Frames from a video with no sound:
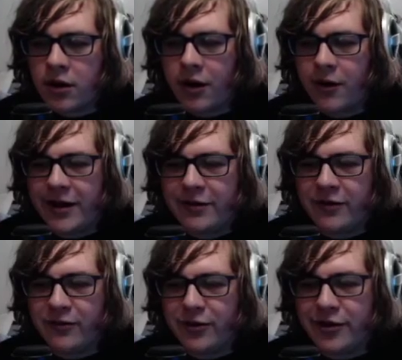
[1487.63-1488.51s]
Oh, that was
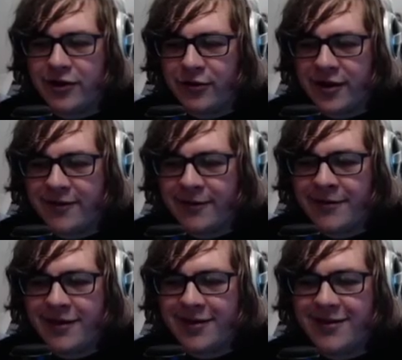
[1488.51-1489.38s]
a really good transfer.
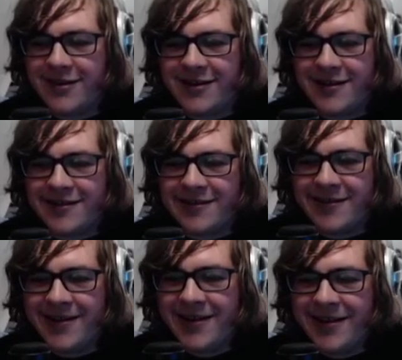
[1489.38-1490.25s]
Let's go.